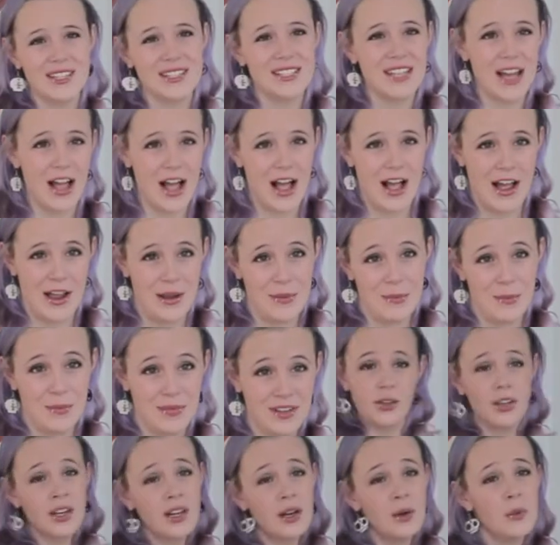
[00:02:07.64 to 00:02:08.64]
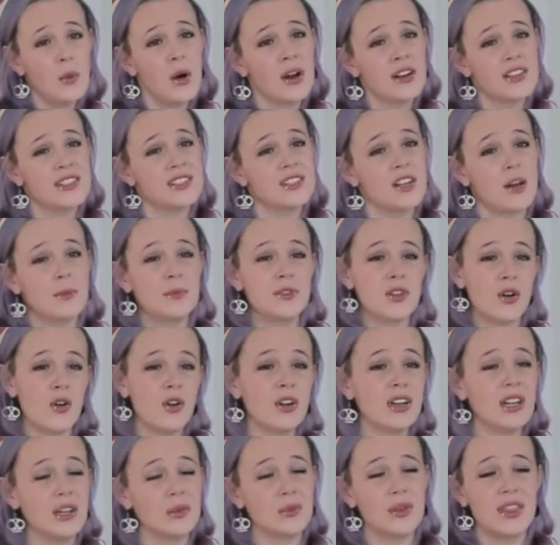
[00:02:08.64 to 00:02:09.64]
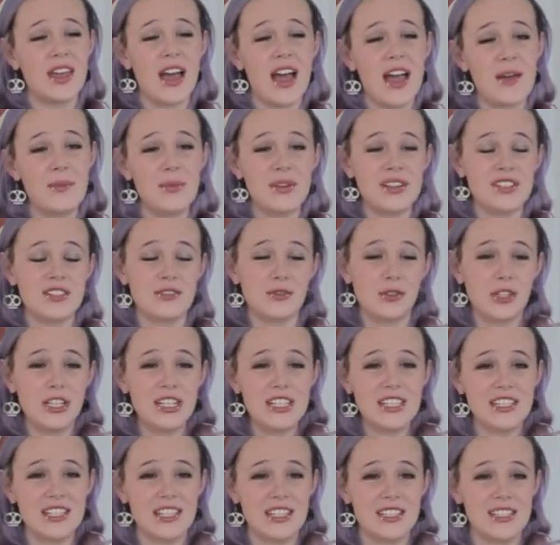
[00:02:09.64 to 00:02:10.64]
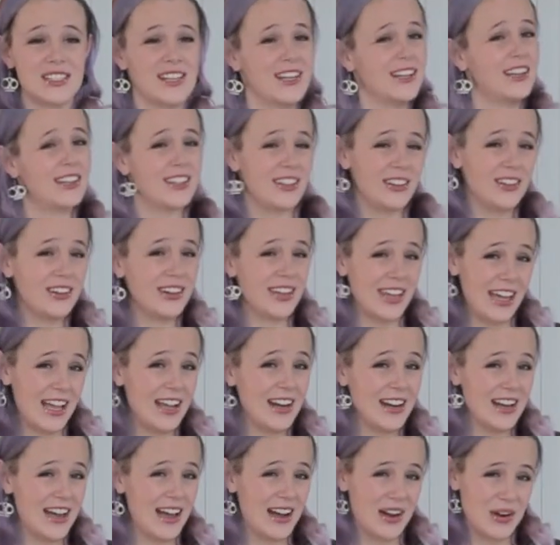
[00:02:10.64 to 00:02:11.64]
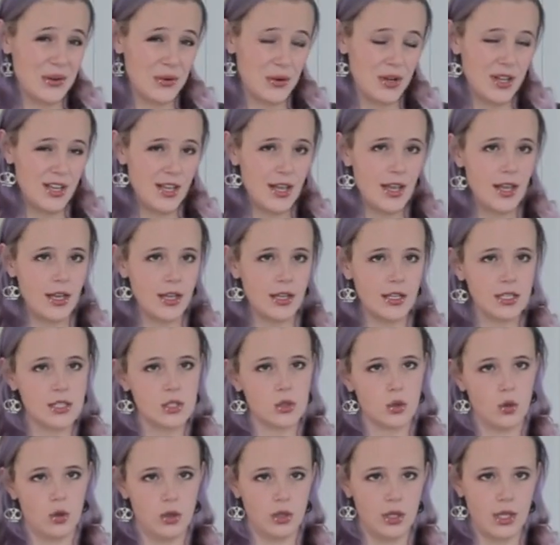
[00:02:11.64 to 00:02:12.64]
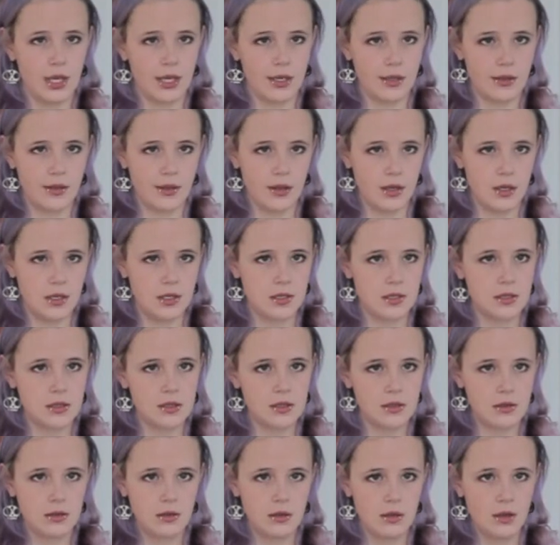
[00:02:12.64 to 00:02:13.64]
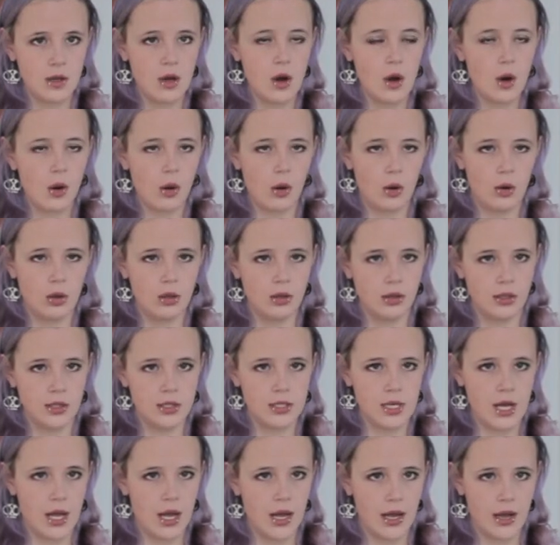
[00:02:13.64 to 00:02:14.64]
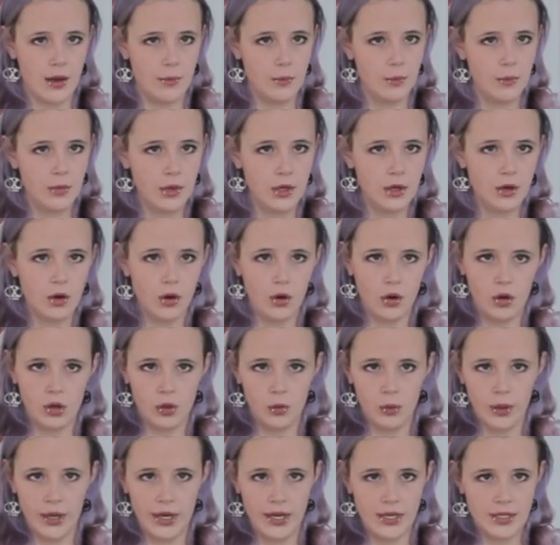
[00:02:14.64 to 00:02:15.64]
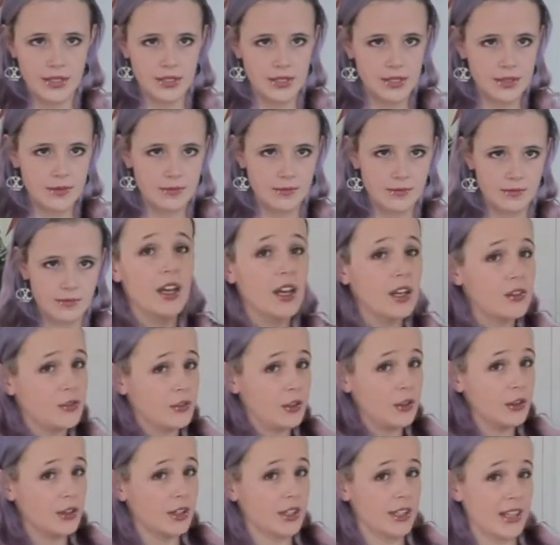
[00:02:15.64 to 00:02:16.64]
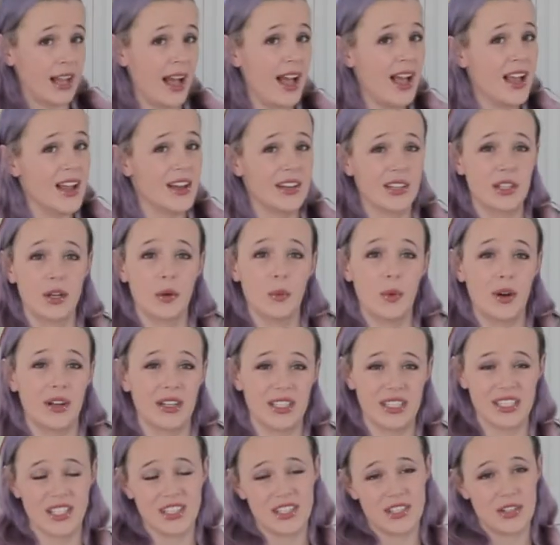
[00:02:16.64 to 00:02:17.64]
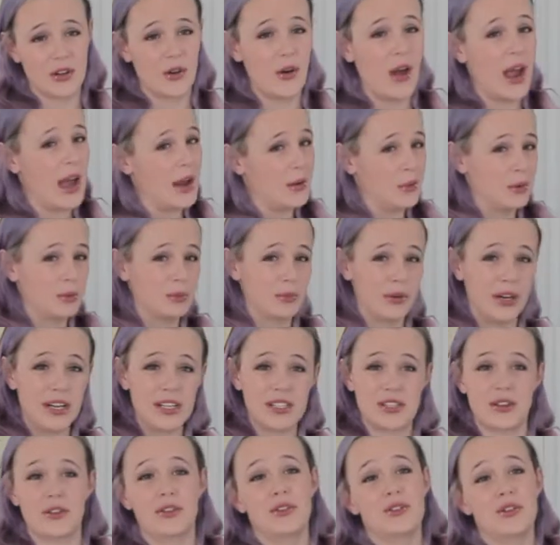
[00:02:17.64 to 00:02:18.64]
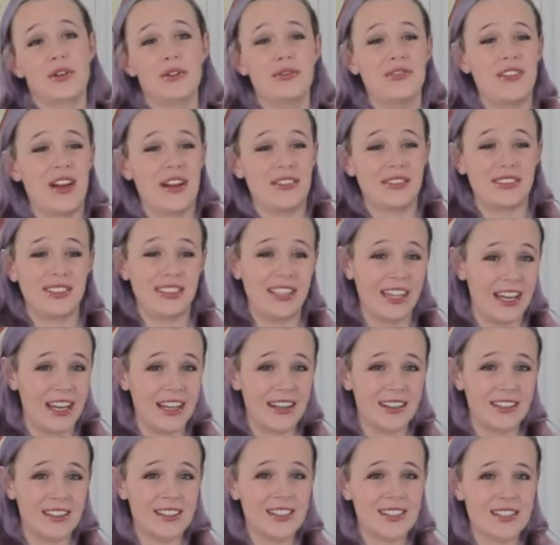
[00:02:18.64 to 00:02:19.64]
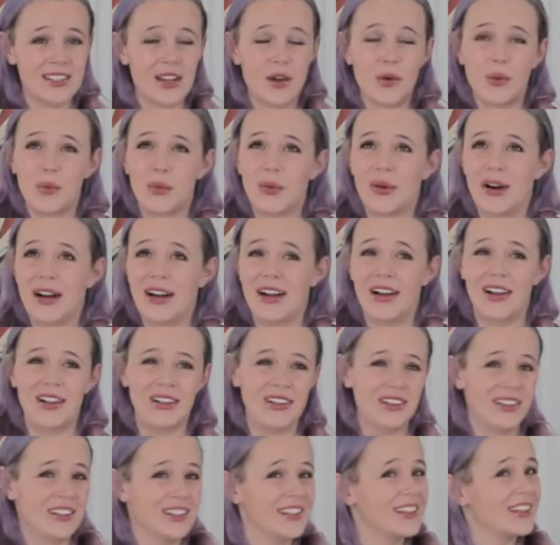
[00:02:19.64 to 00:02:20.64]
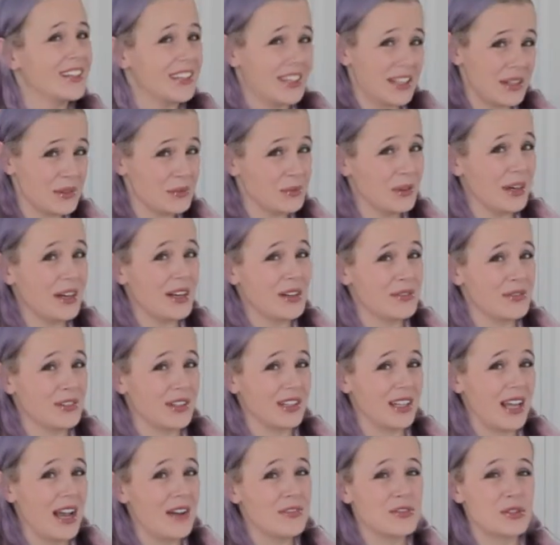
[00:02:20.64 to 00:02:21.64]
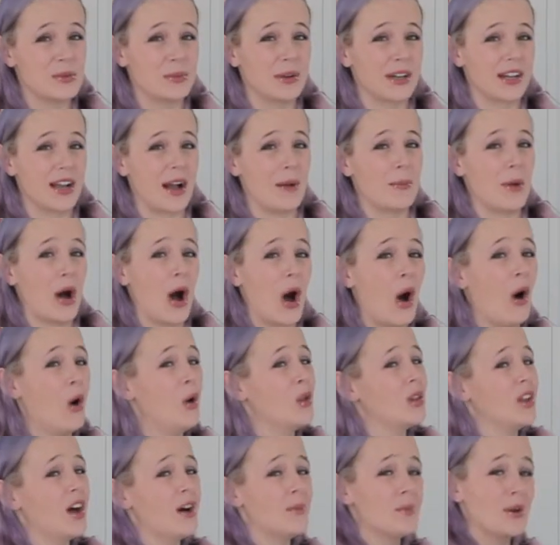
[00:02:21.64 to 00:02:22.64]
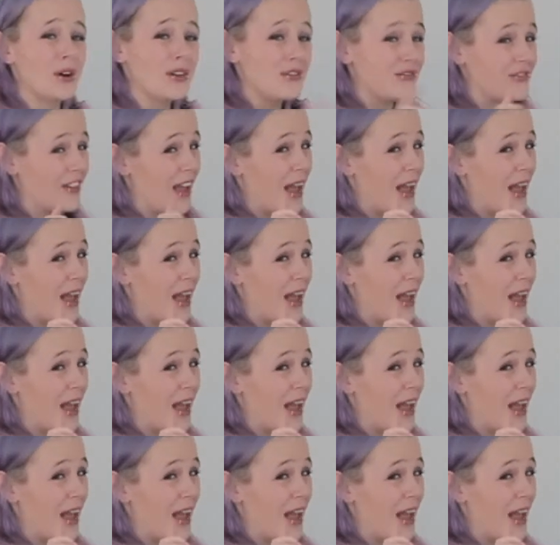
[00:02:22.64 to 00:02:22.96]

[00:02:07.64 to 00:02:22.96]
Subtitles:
the time. You're gonna want to stop talking with high-pitched voices. You're gay now. It's all like this, all the time, always. If you're a guy and you're wanting to know how to embrace your newfound gayness, well, get ready for life to become a whole lot more